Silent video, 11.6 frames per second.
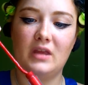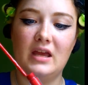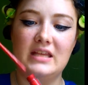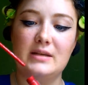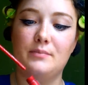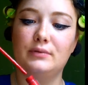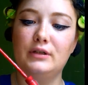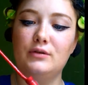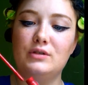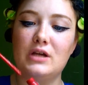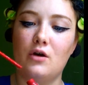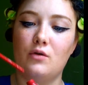it's a
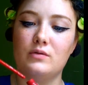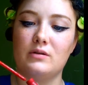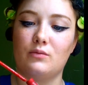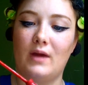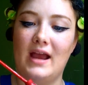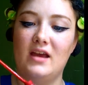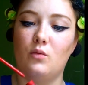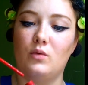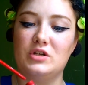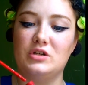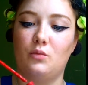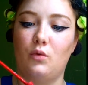blue toned red,
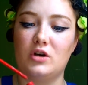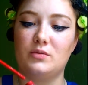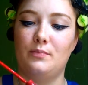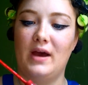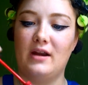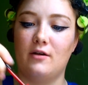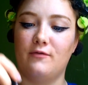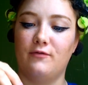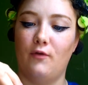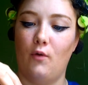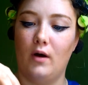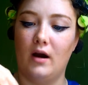which works better
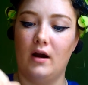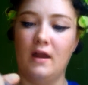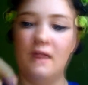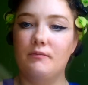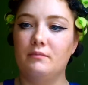for